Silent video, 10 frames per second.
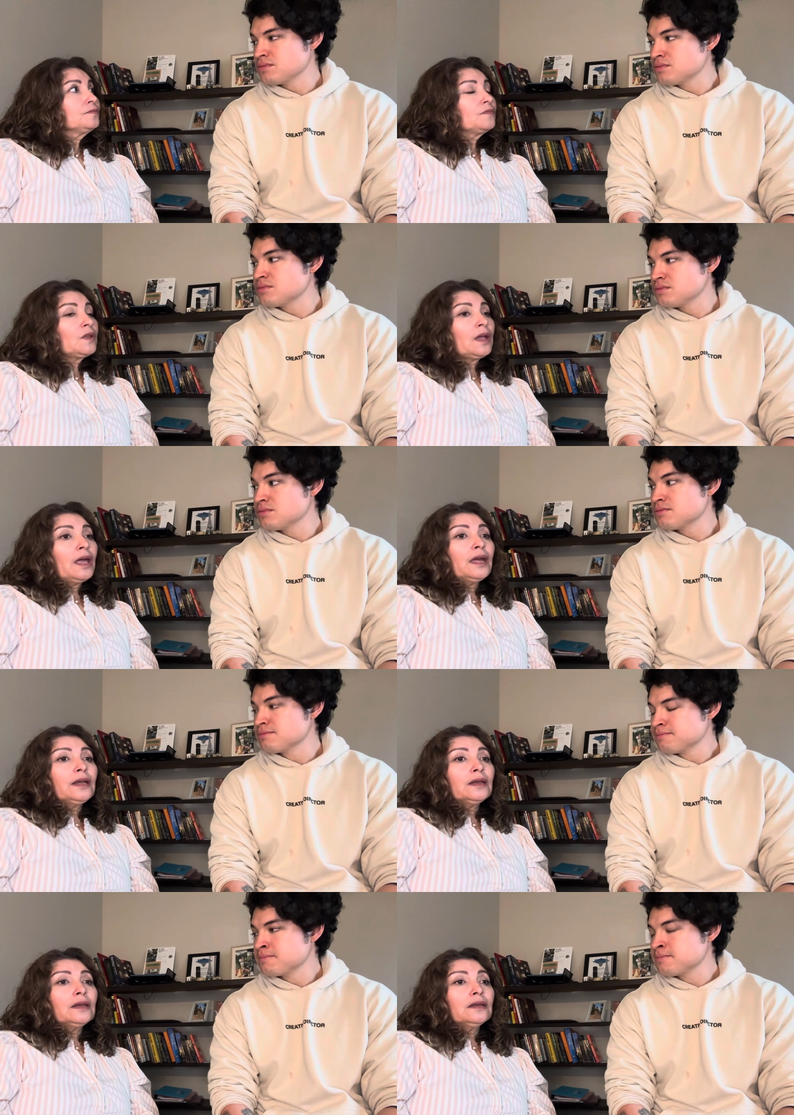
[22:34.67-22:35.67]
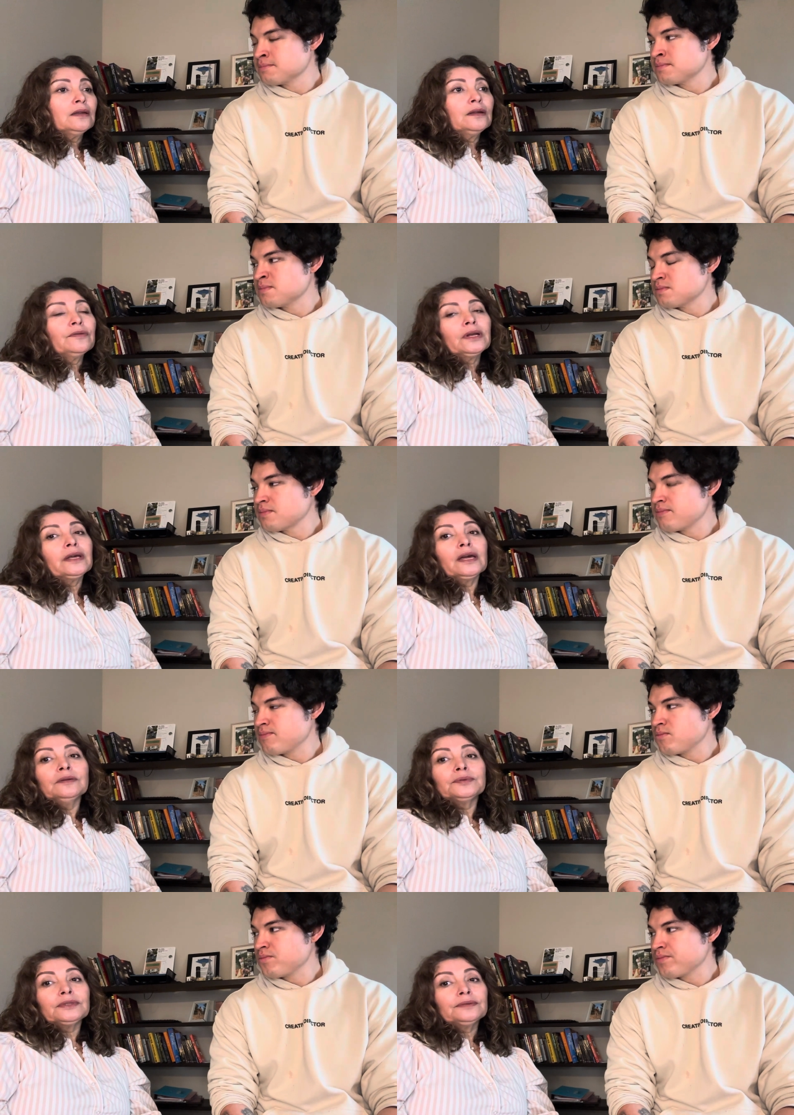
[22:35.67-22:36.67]
Speaker 1: mm-hmm. And it really
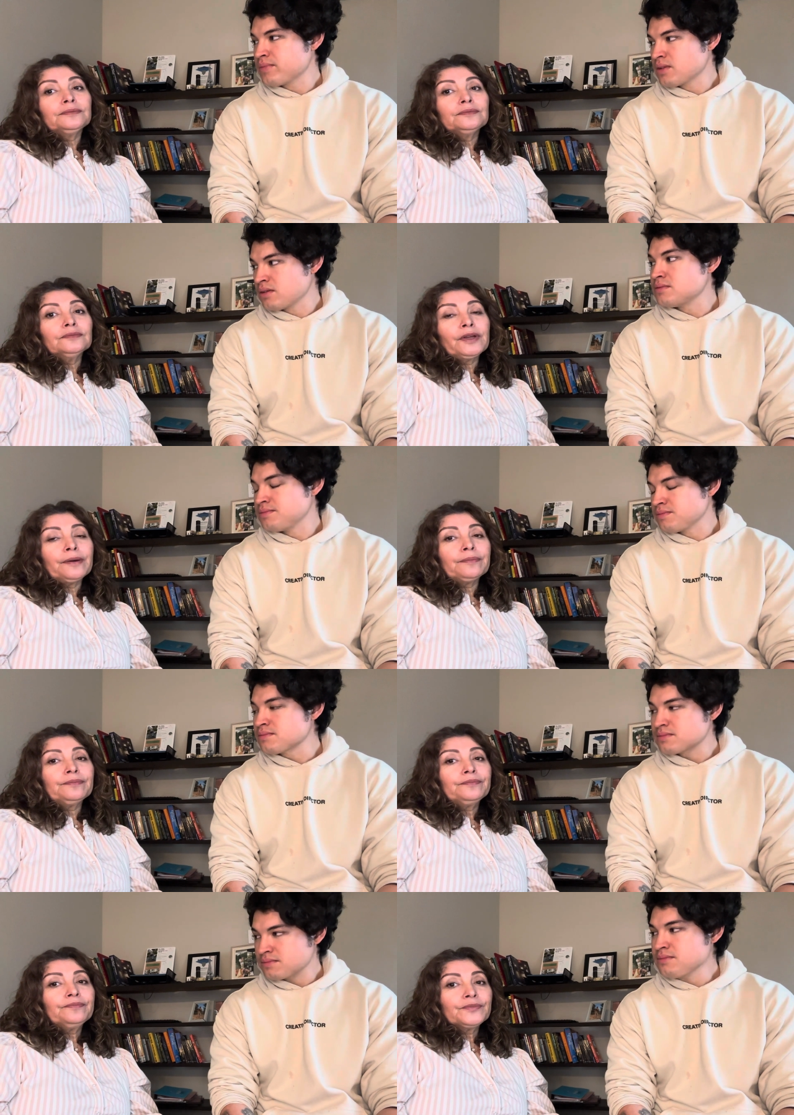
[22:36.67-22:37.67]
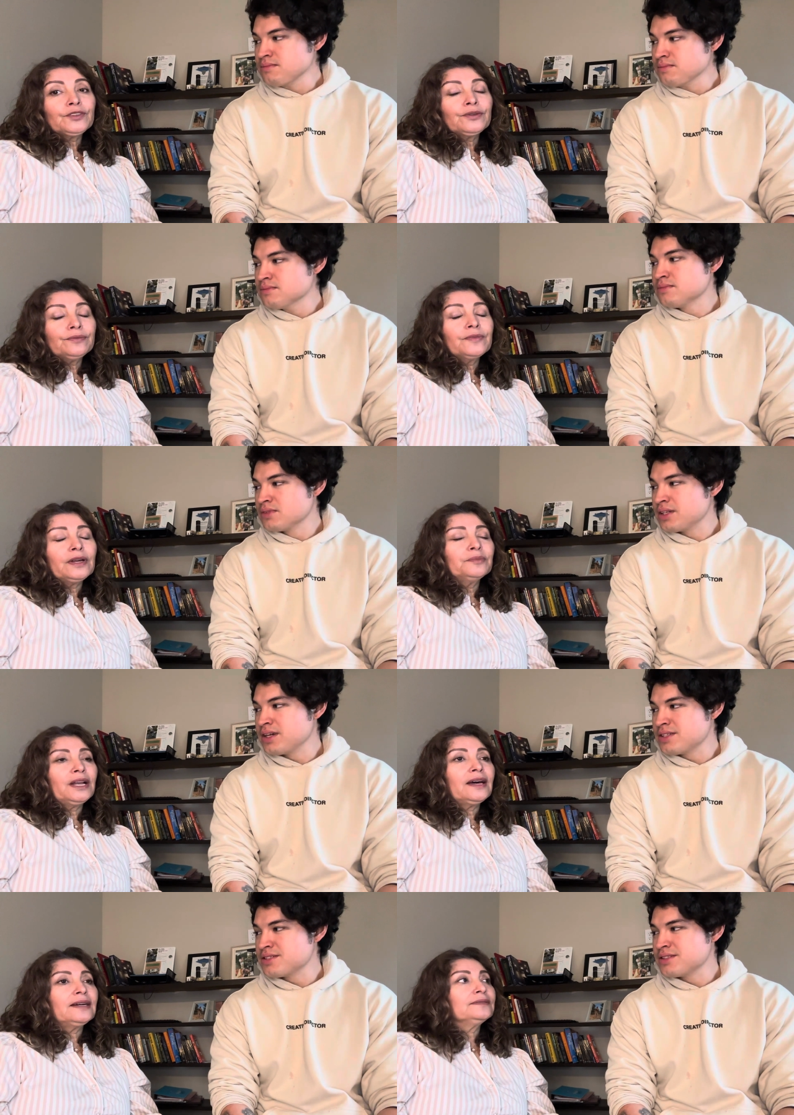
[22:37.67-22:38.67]
helps. Yeah. So help it
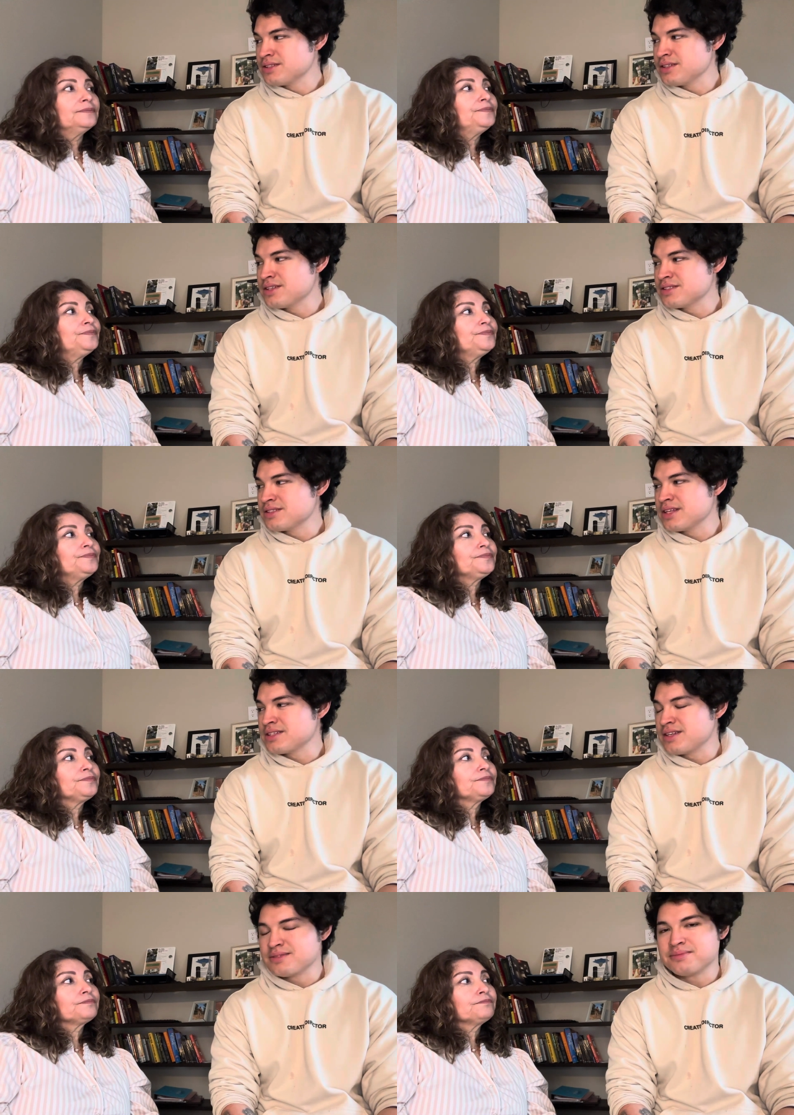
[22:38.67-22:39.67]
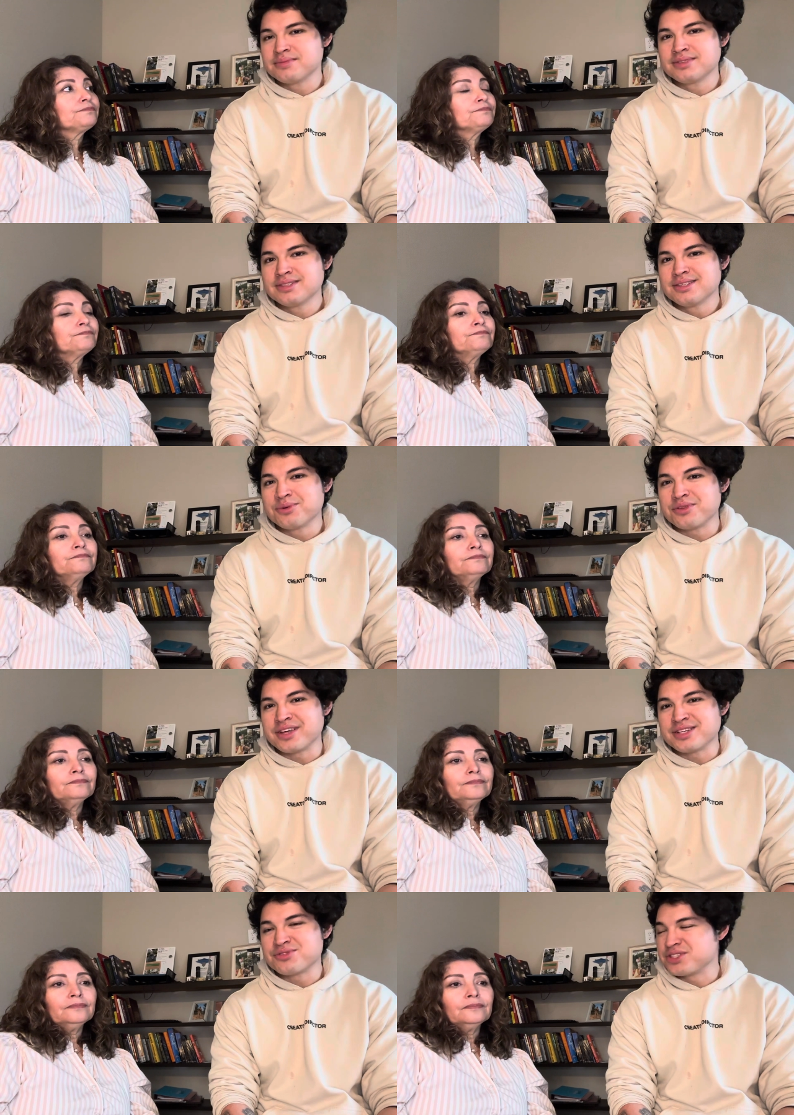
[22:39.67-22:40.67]
does.
Speaker 2: It does. That's awesome. Mm-hmm. Well,
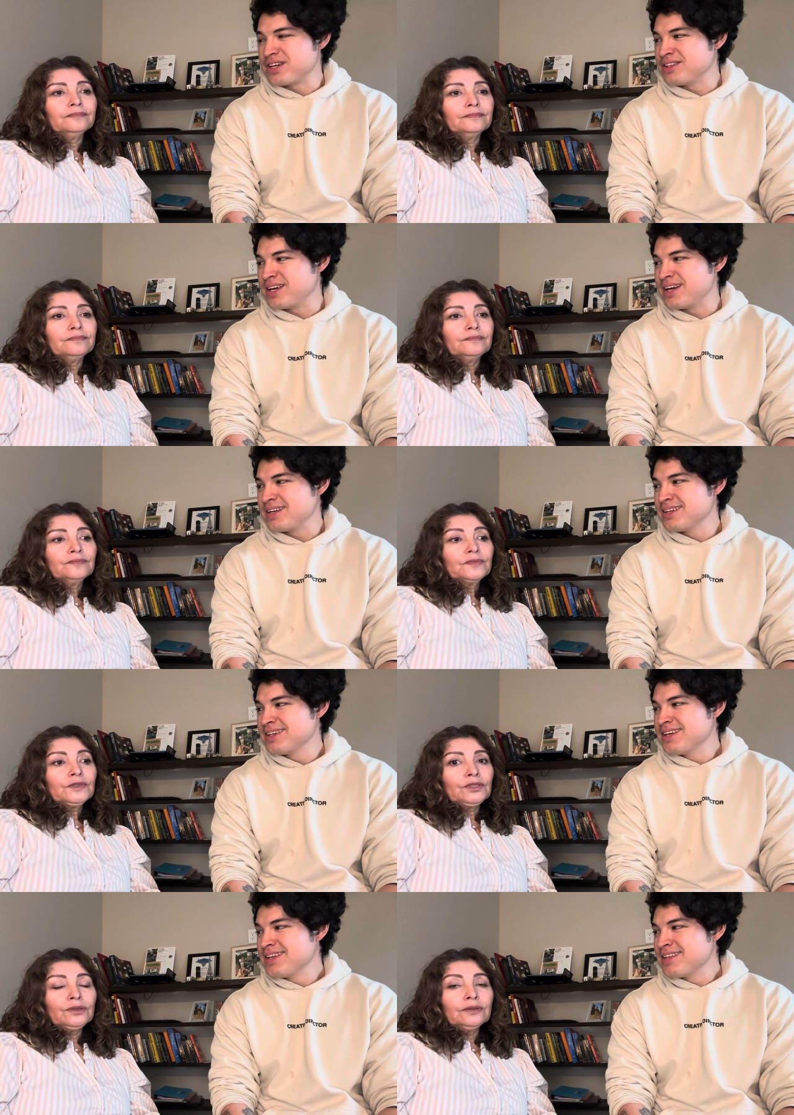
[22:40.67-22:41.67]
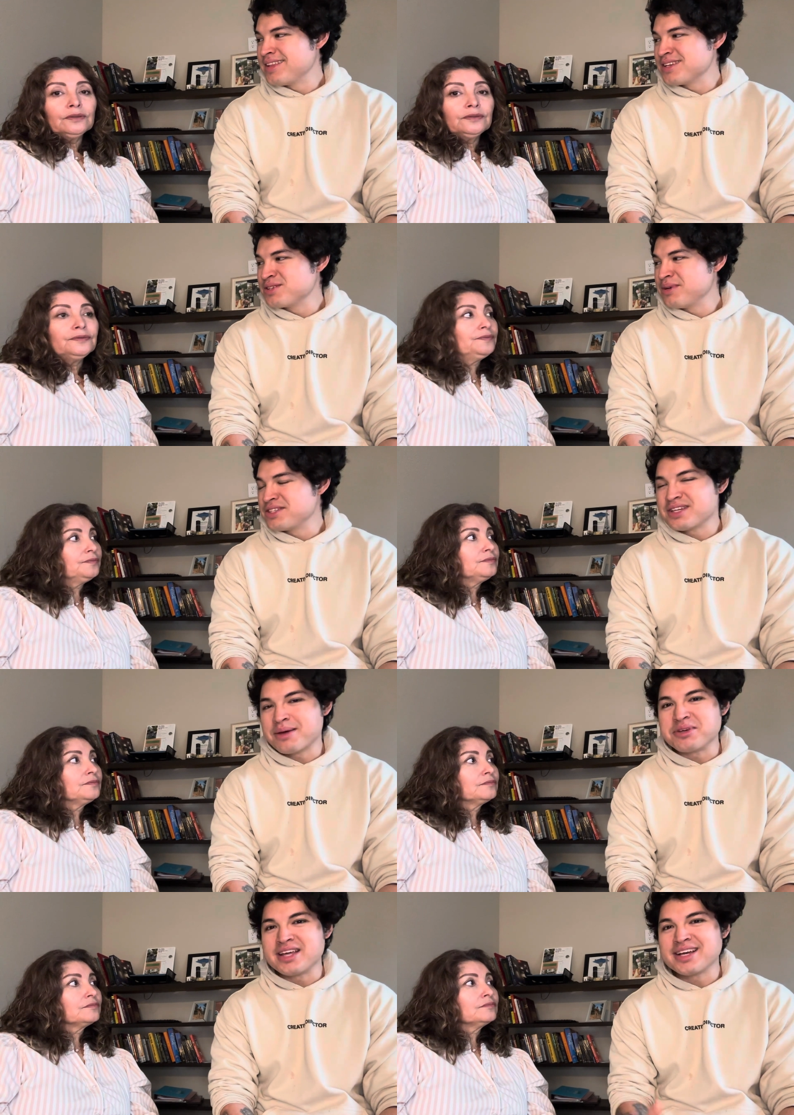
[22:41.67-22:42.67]
thanks mm-hmm. for sharing that. Sure. Thanks so much. I
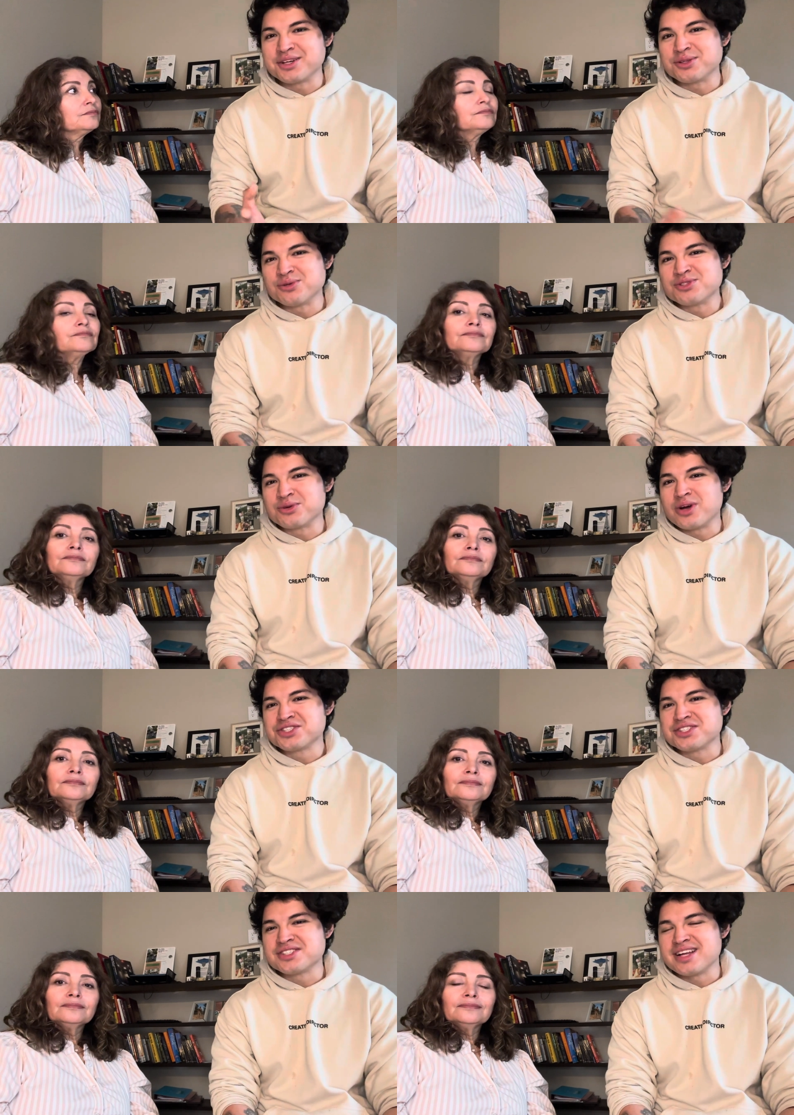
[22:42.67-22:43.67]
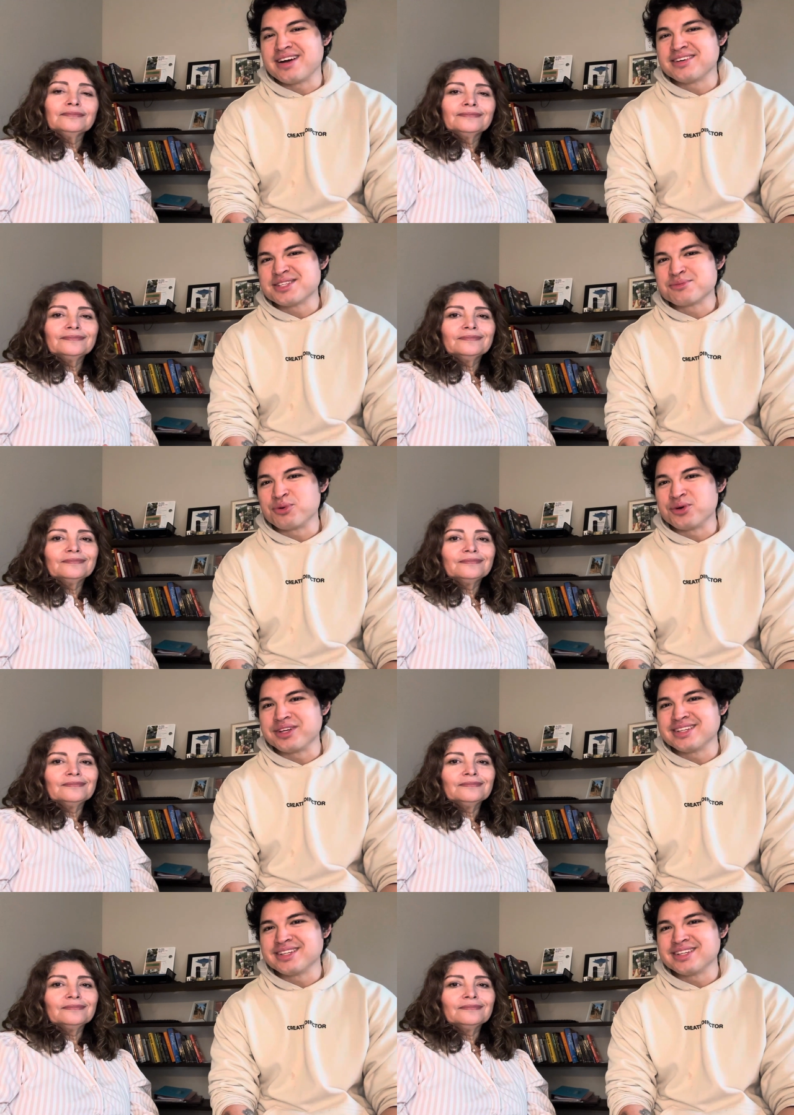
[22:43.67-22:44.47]
mean, that concludes the questions now at this point.